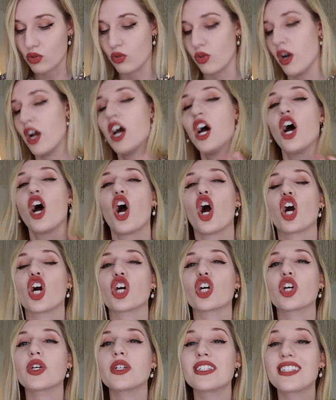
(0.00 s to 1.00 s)
Ooh,
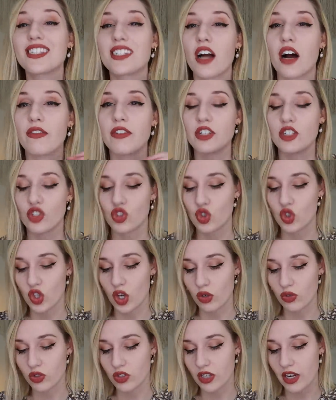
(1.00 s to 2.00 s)
her stuff is
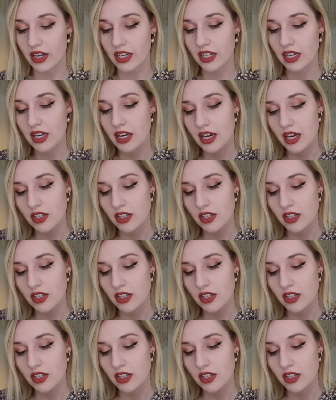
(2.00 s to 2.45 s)
so stunning.